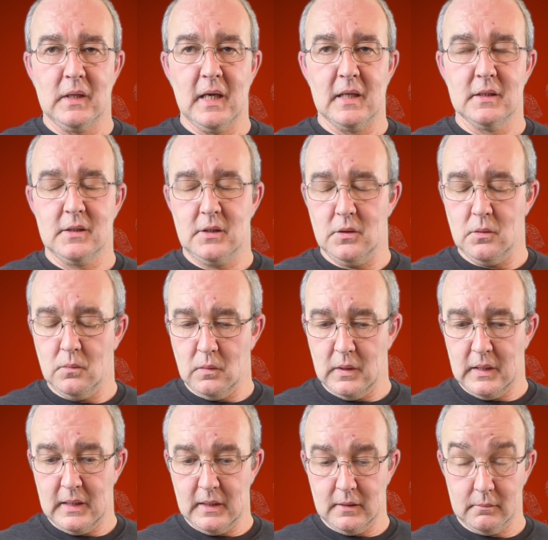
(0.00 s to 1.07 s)
we get
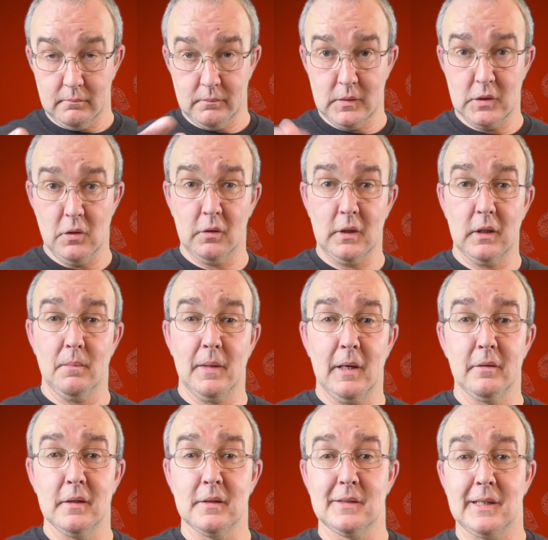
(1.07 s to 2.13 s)
to talking
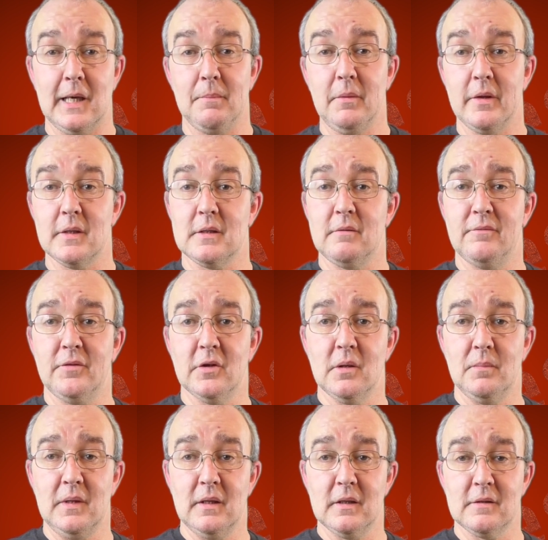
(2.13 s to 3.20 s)
about this camera that's in front
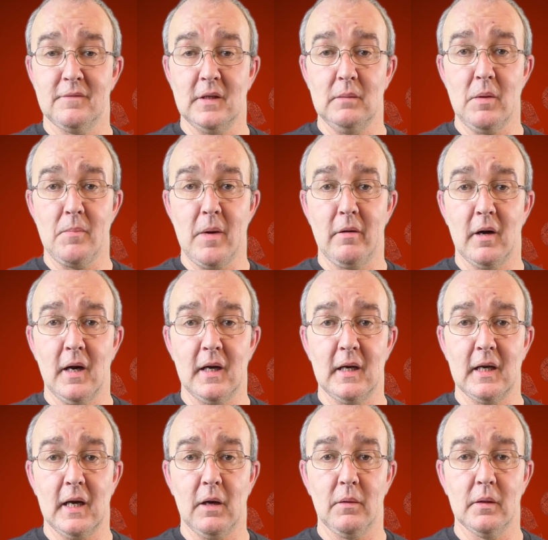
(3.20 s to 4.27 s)
of me that's filming me right
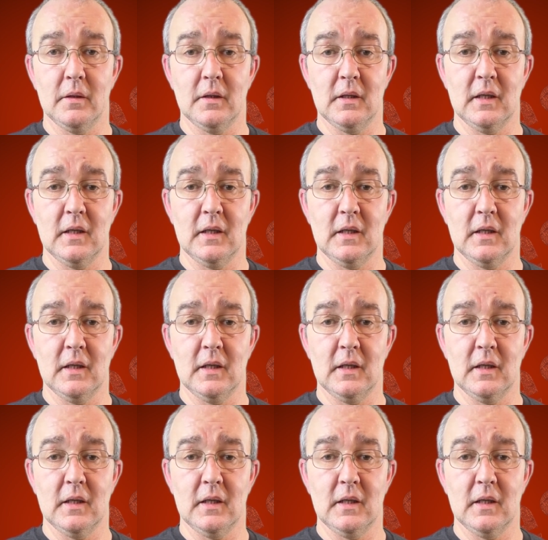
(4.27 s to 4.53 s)
now,